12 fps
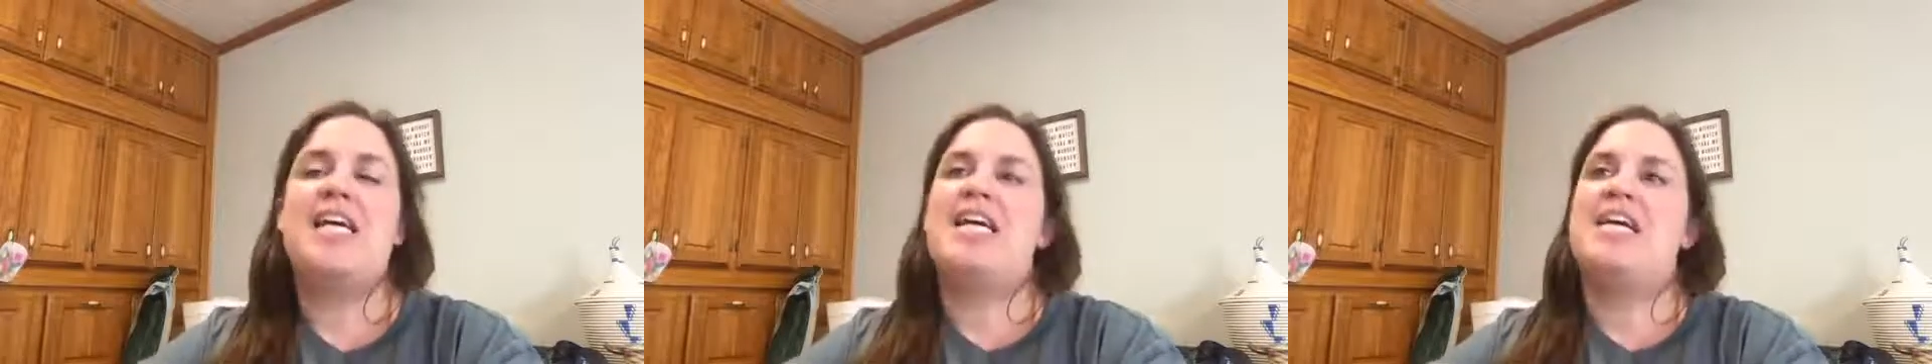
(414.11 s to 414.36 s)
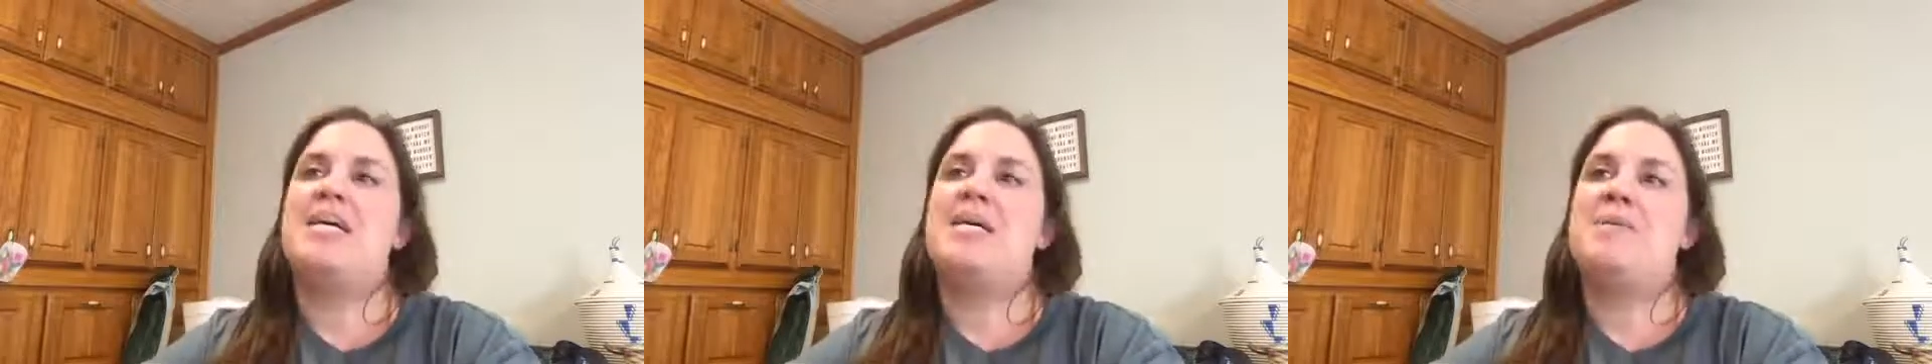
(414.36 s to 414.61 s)

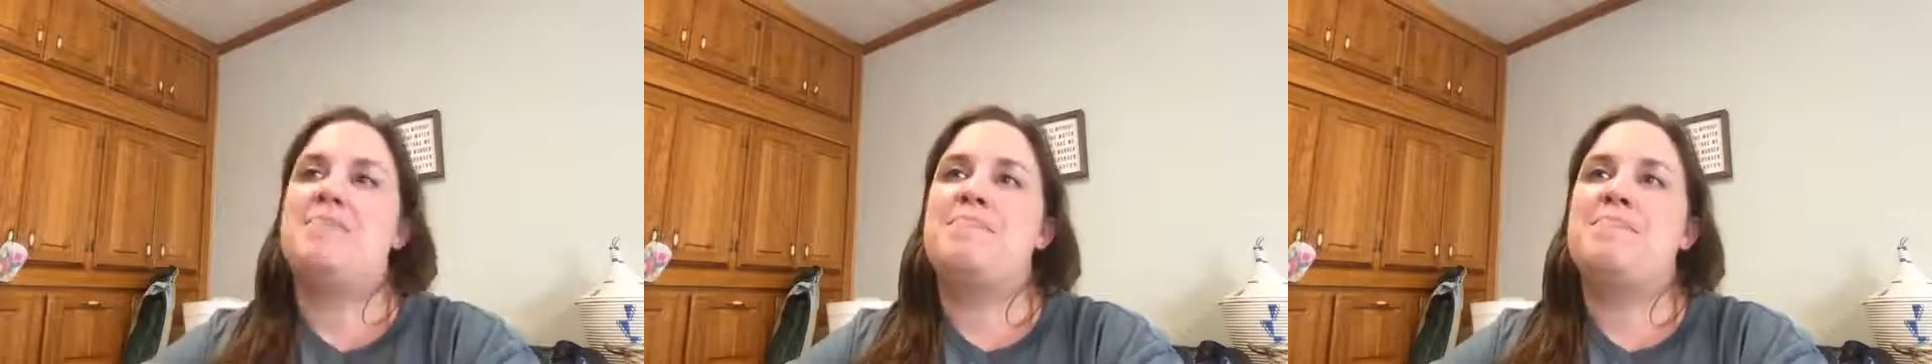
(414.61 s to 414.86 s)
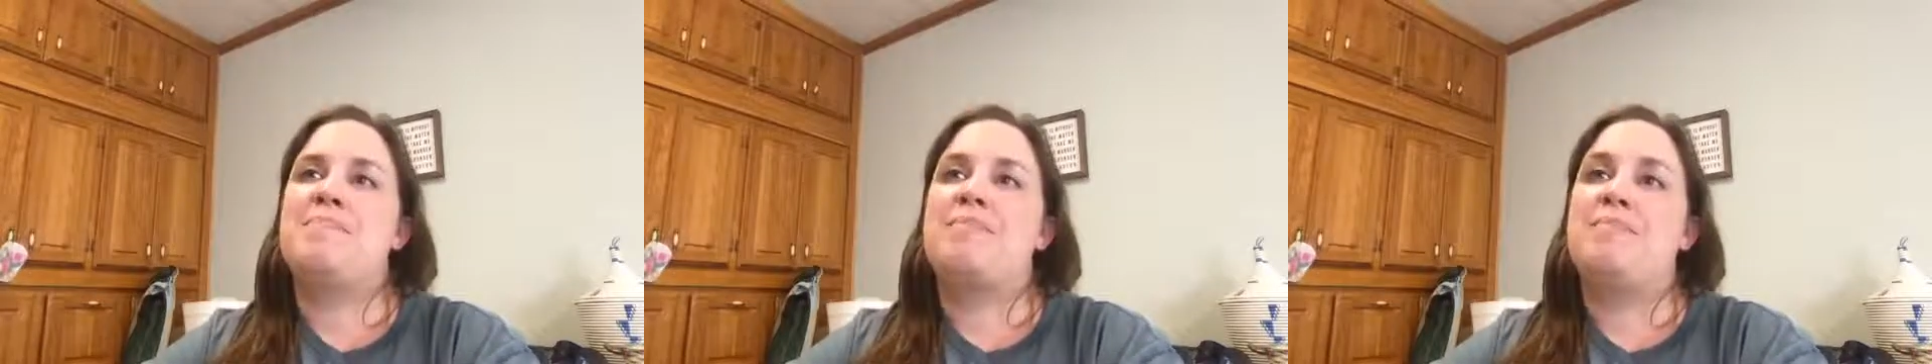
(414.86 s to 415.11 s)

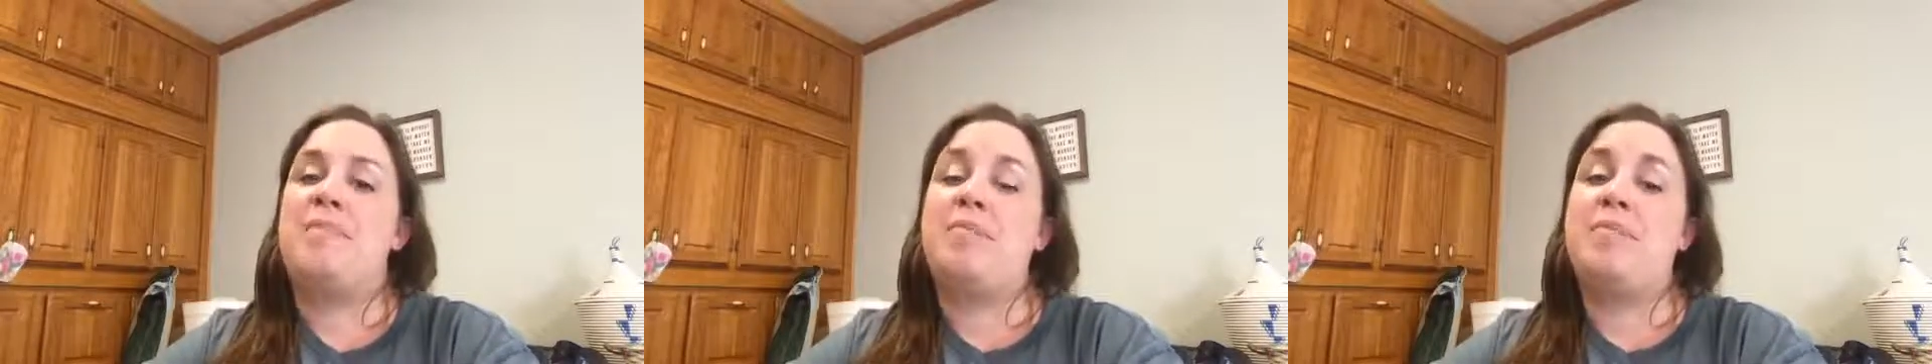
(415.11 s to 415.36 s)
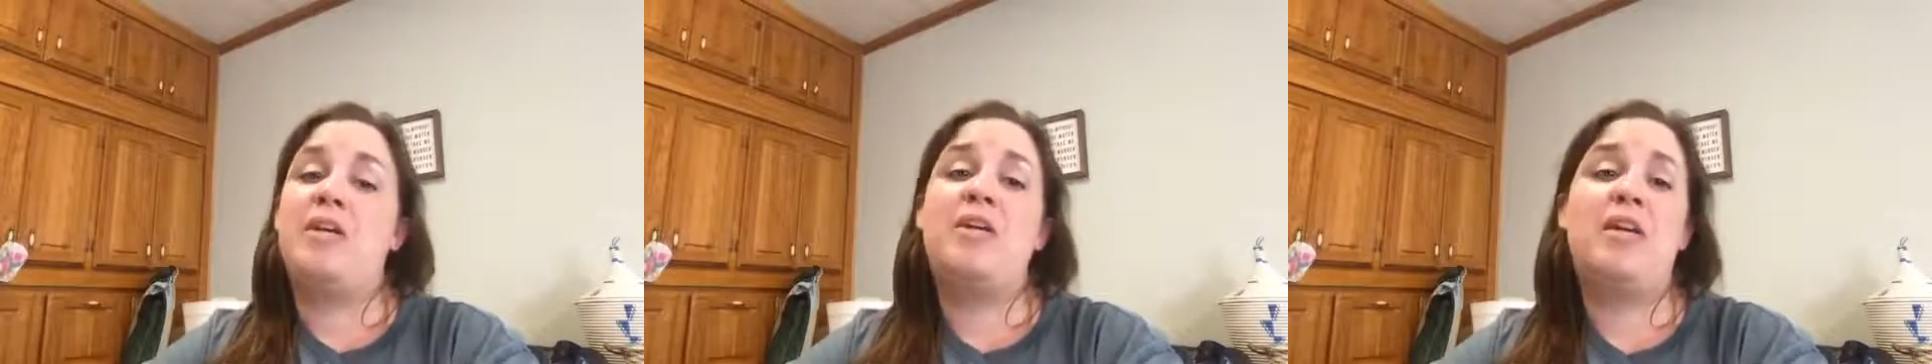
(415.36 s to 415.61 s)

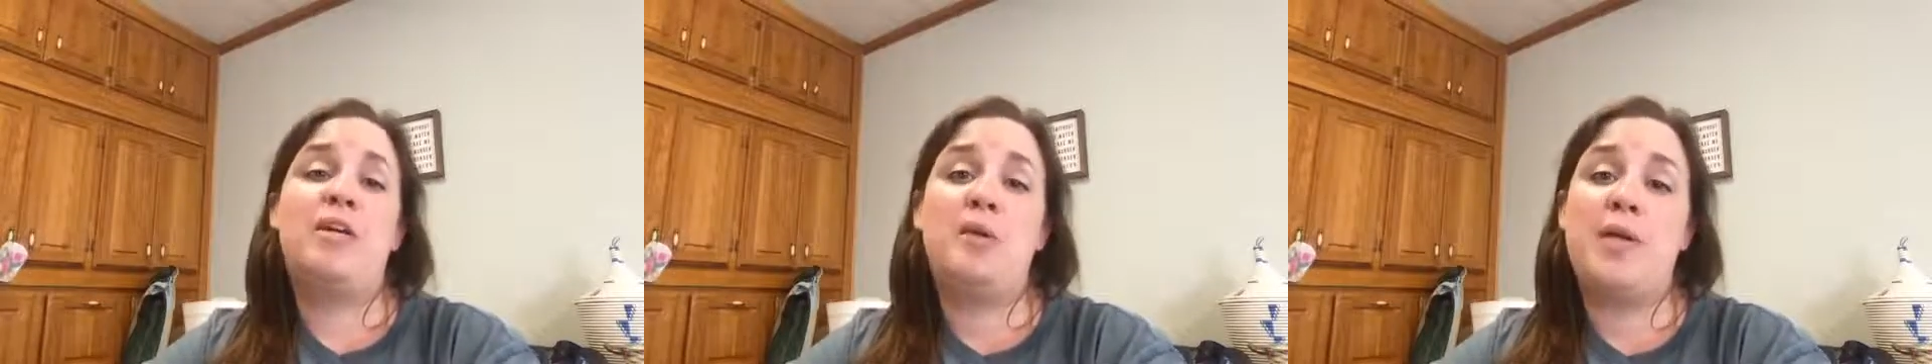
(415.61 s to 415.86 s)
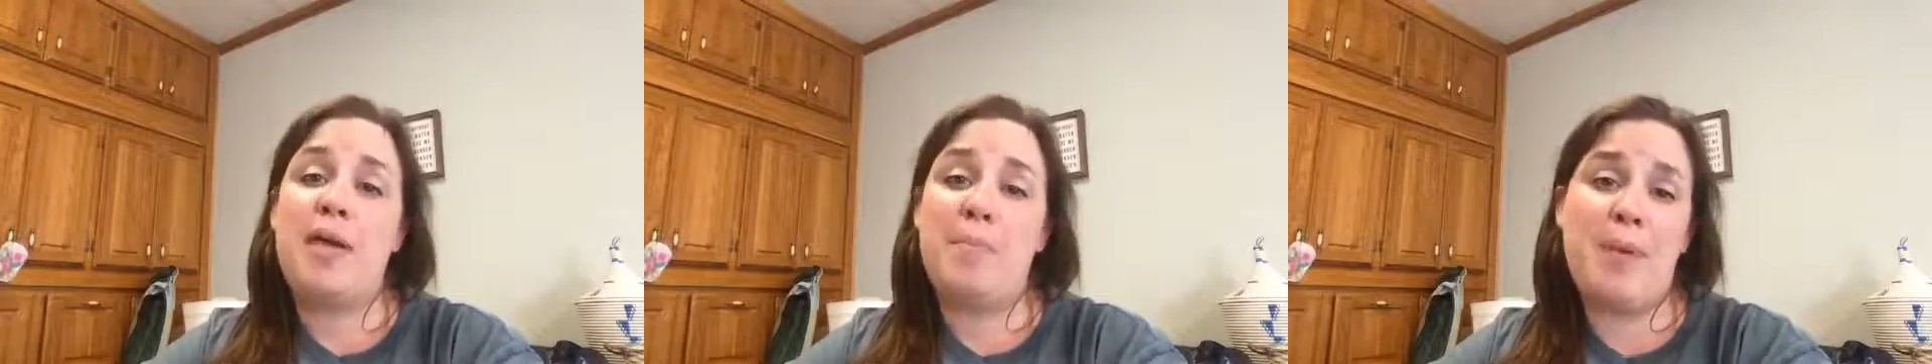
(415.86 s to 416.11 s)
Maybe you're going to go
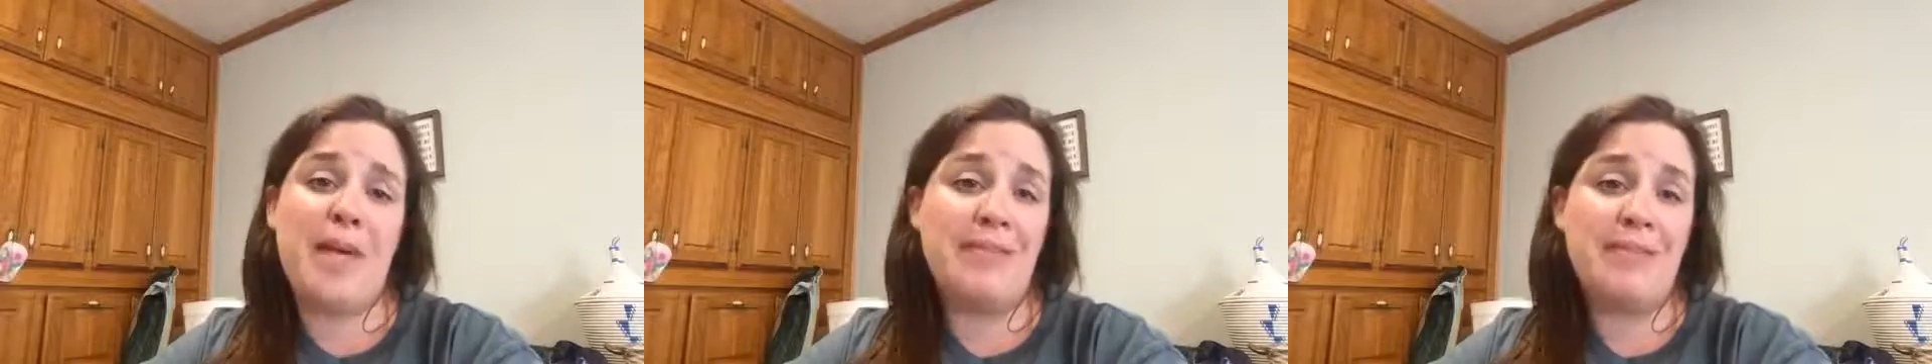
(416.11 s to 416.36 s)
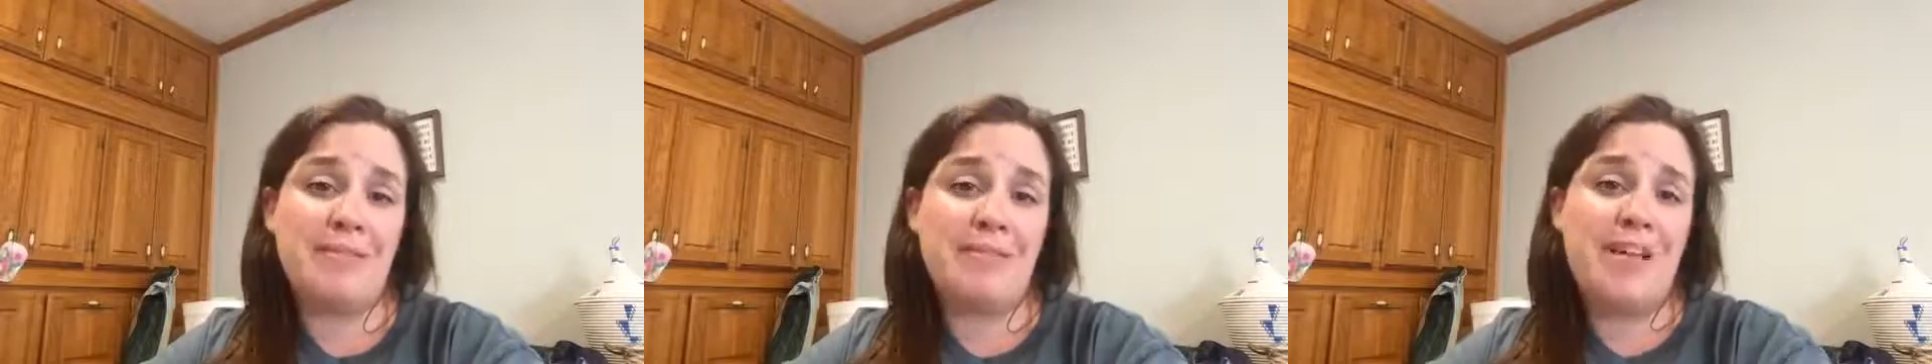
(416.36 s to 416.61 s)

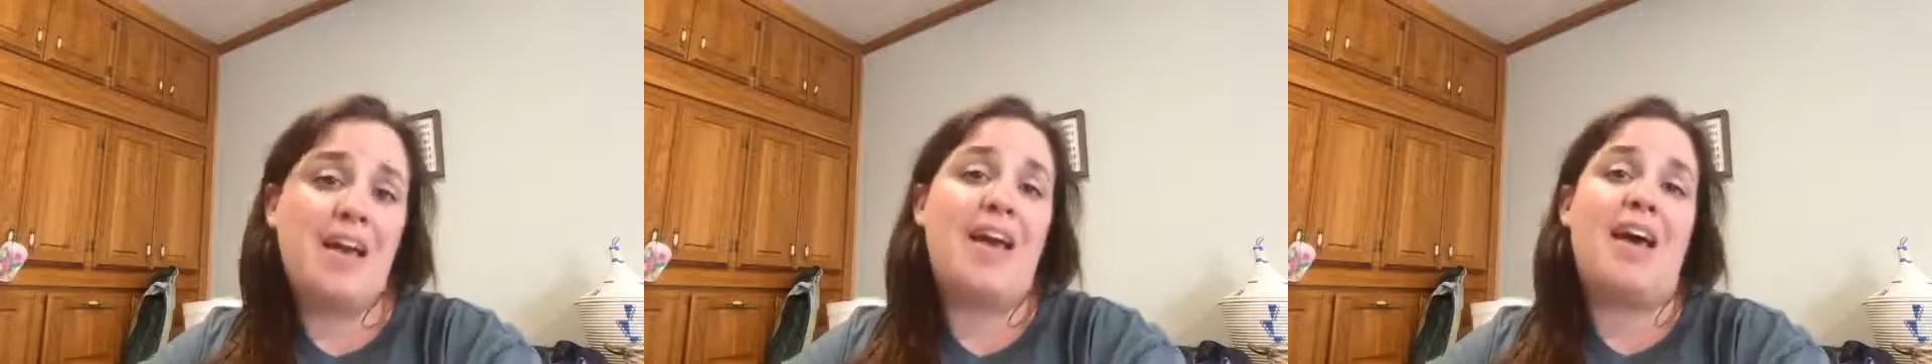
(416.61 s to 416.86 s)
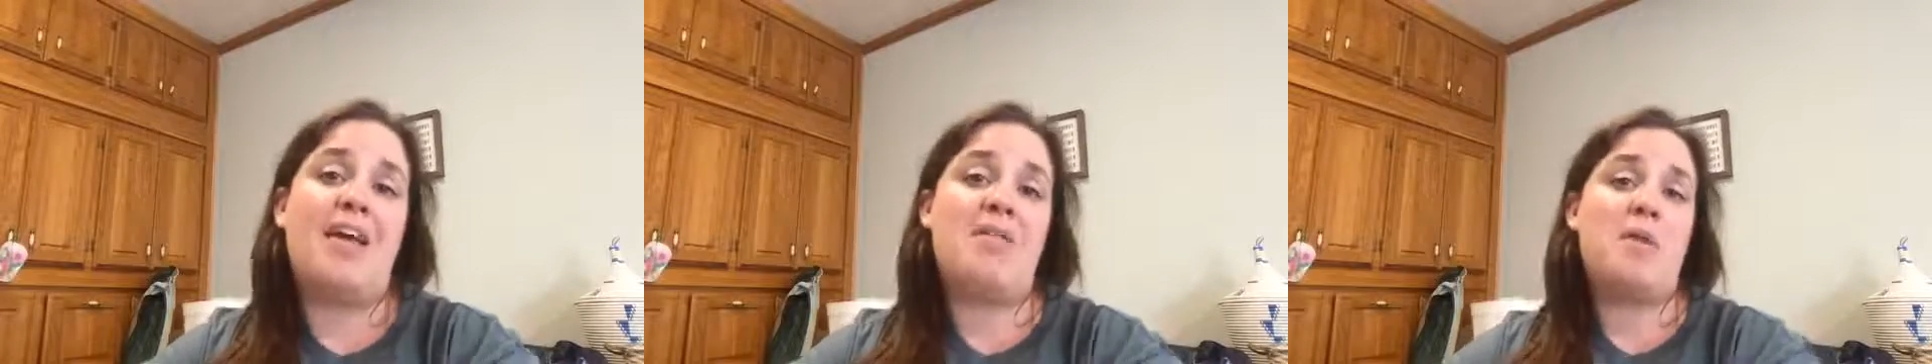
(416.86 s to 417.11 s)
camping.
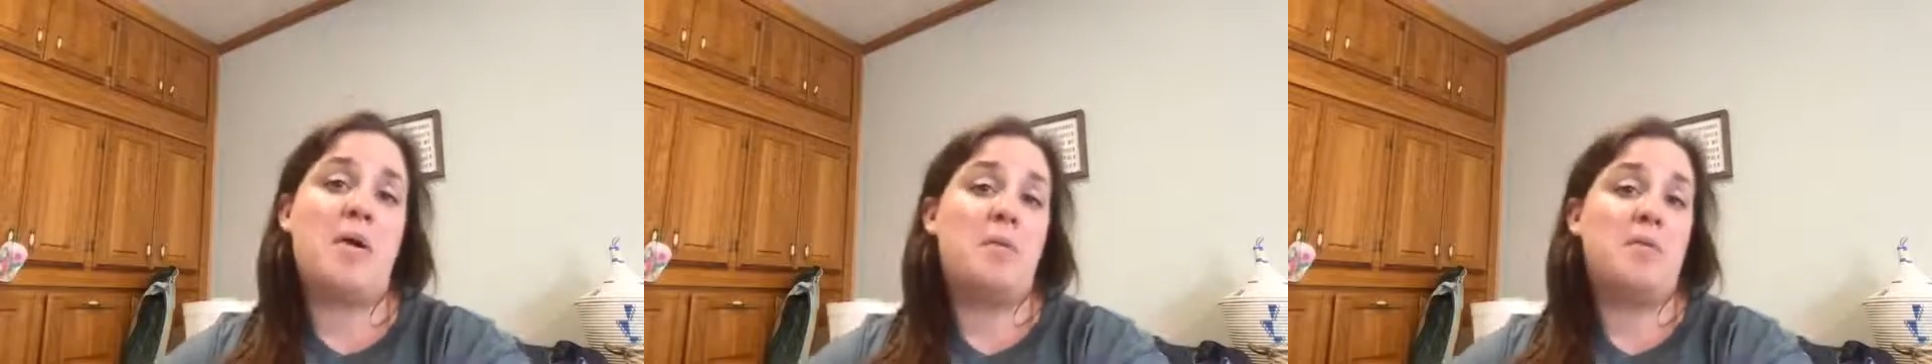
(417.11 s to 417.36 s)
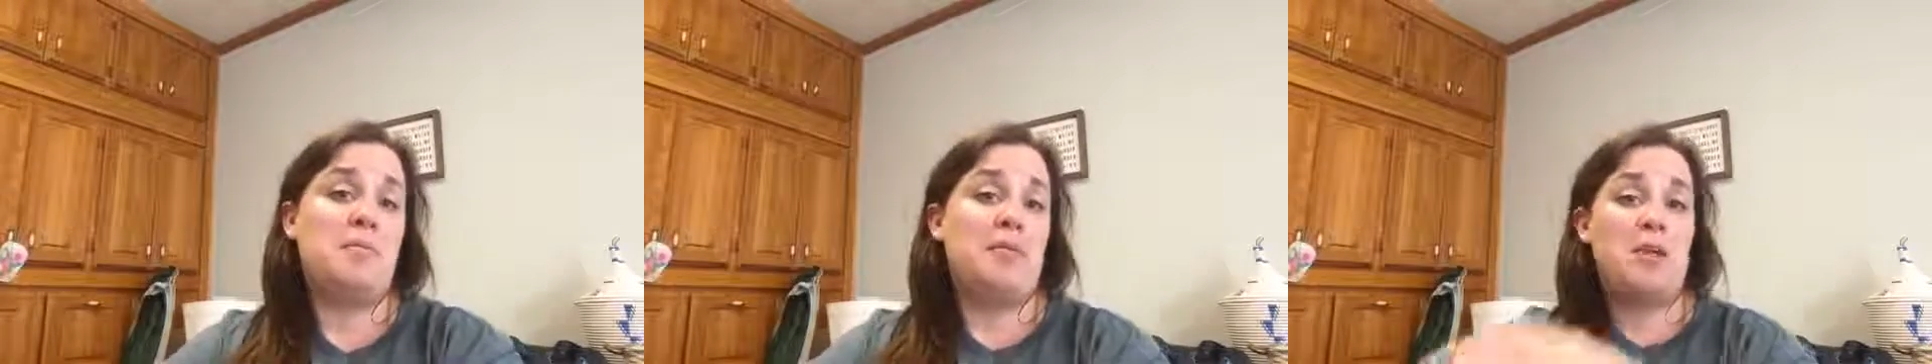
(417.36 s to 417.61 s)
I don't know.